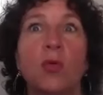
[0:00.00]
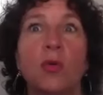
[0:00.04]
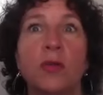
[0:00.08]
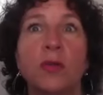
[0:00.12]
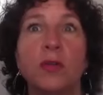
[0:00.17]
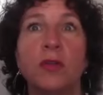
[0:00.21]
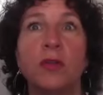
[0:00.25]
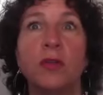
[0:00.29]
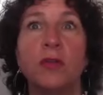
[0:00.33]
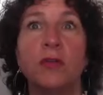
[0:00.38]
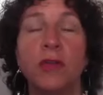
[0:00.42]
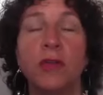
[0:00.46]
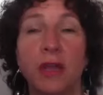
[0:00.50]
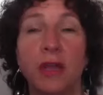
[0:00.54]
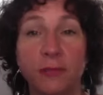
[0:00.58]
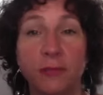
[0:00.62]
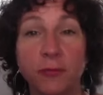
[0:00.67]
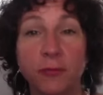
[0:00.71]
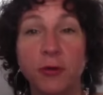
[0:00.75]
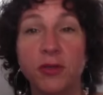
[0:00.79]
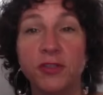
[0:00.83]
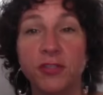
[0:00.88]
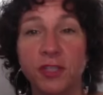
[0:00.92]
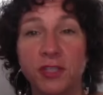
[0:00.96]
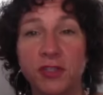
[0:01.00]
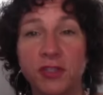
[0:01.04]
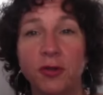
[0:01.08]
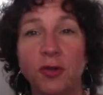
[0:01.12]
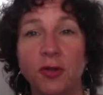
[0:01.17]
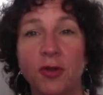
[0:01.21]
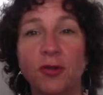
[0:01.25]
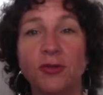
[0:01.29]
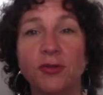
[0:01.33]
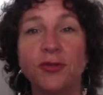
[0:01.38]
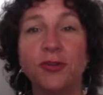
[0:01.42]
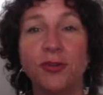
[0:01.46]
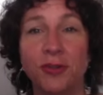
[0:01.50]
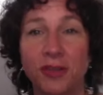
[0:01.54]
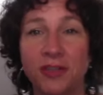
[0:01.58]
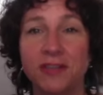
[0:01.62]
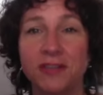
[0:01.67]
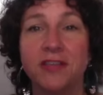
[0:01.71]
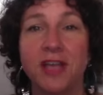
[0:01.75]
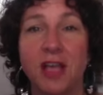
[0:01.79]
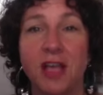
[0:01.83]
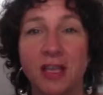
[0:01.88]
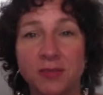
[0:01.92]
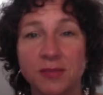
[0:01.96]
you got a 14-year-old who
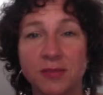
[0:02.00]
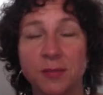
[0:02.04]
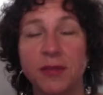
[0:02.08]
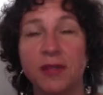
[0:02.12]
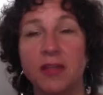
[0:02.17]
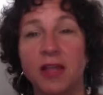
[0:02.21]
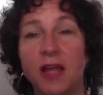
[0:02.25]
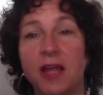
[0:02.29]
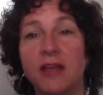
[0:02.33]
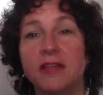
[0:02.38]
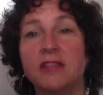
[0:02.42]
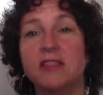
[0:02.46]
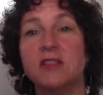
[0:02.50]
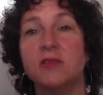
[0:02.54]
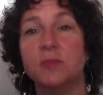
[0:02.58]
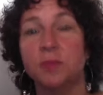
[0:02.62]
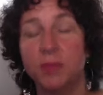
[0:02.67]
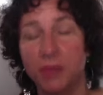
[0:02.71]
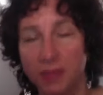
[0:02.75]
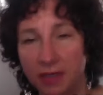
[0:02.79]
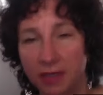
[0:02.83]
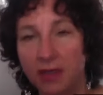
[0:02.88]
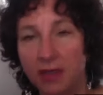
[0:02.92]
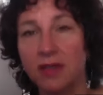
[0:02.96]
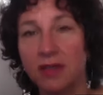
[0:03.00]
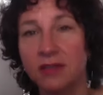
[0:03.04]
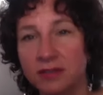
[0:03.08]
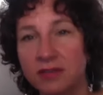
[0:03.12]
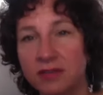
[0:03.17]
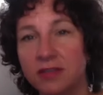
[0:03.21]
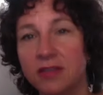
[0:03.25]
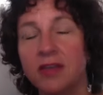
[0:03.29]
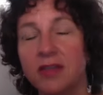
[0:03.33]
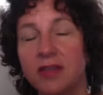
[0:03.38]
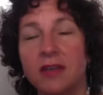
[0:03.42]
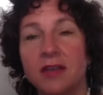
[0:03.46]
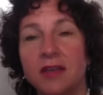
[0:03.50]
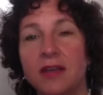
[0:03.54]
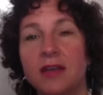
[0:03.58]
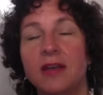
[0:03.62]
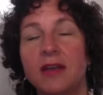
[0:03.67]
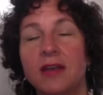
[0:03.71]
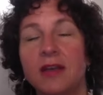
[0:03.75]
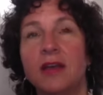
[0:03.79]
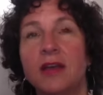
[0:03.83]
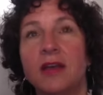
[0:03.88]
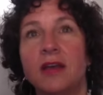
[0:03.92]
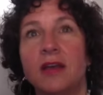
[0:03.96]
gets hospitalized because
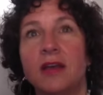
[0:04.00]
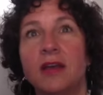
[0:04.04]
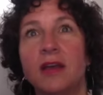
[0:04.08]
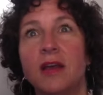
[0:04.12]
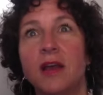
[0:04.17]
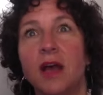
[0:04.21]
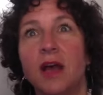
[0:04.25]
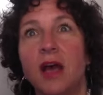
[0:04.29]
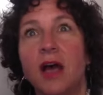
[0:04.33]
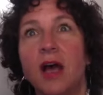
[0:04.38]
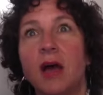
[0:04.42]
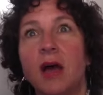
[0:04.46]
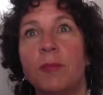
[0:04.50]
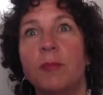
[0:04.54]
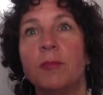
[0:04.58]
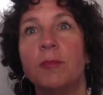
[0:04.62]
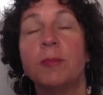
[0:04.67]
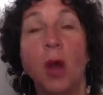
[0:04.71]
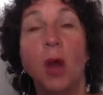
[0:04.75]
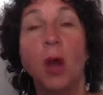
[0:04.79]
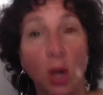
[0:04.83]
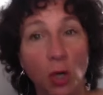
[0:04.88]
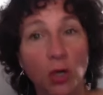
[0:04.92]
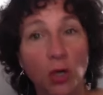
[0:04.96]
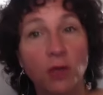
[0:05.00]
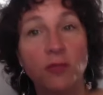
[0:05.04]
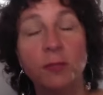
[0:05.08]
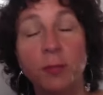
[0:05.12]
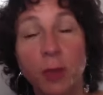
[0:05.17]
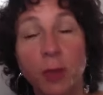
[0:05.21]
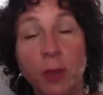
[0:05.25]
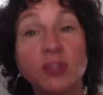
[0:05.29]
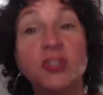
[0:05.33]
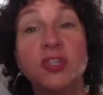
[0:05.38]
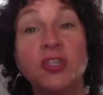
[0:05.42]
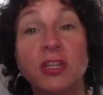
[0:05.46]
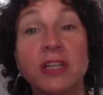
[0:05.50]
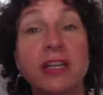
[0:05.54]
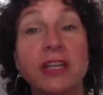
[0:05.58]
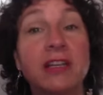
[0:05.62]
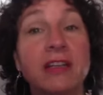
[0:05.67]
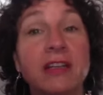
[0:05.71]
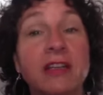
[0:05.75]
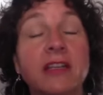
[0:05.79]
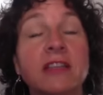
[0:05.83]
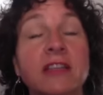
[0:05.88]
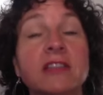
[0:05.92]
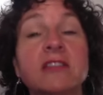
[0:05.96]
partially
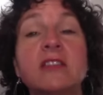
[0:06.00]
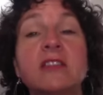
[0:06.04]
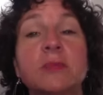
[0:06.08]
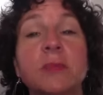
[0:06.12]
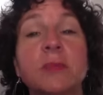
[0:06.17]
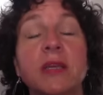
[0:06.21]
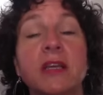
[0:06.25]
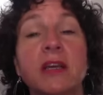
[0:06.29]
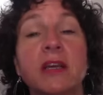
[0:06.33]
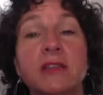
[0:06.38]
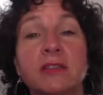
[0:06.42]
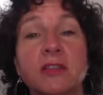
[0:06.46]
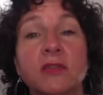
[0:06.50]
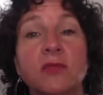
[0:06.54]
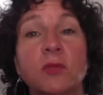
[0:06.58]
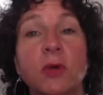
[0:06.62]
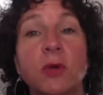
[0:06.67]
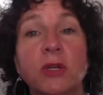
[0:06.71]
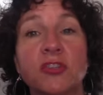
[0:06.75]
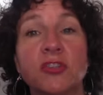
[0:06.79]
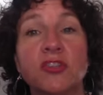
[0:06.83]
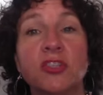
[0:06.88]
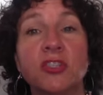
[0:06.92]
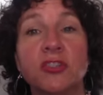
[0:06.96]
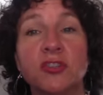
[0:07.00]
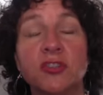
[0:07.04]
at least because of what she's